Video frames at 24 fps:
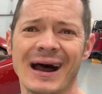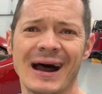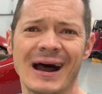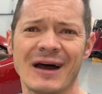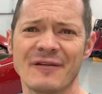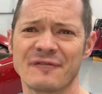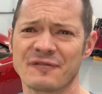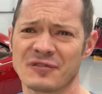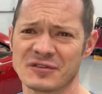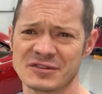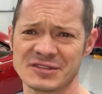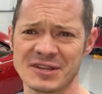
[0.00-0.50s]

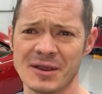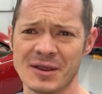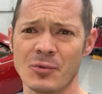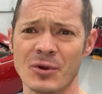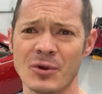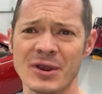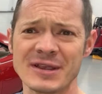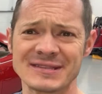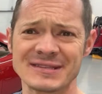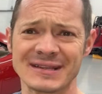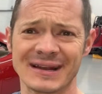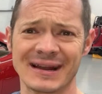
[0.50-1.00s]
for some
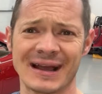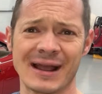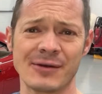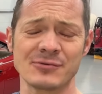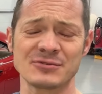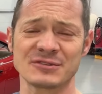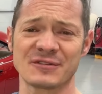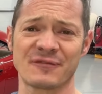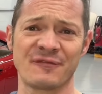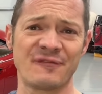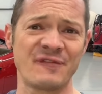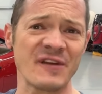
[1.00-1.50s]
reason I
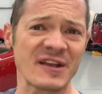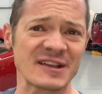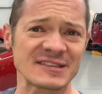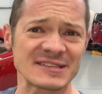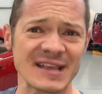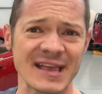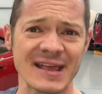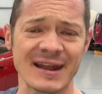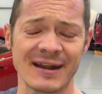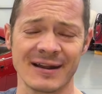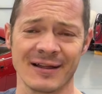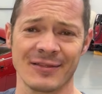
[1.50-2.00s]
was
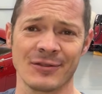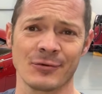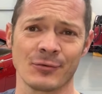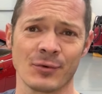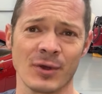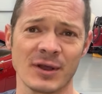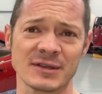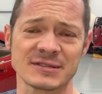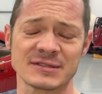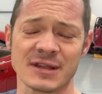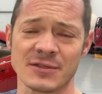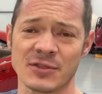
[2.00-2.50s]
fixated on the
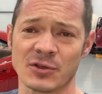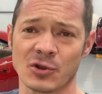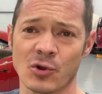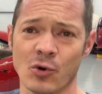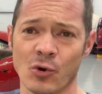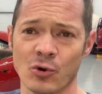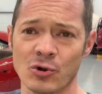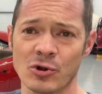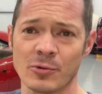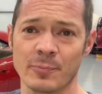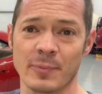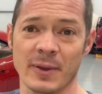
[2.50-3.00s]
rust on the
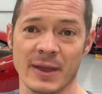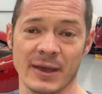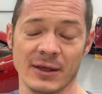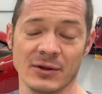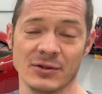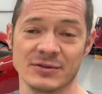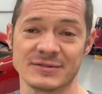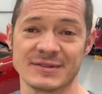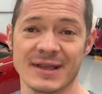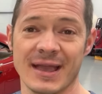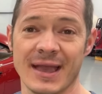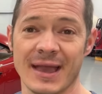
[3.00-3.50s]
quarter
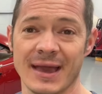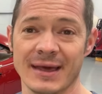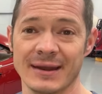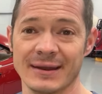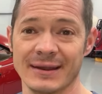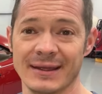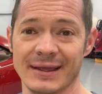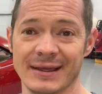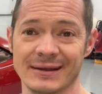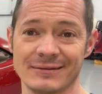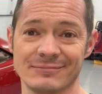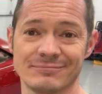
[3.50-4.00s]
panels
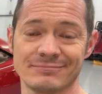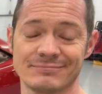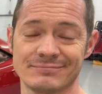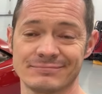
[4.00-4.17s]
and it